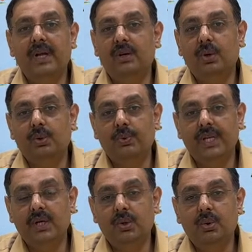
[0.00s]
and not
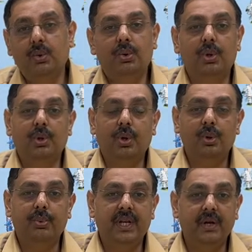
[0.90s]
very cold or
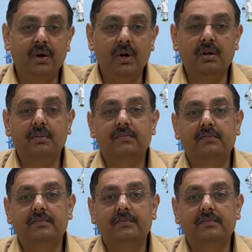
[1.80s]
not very hot.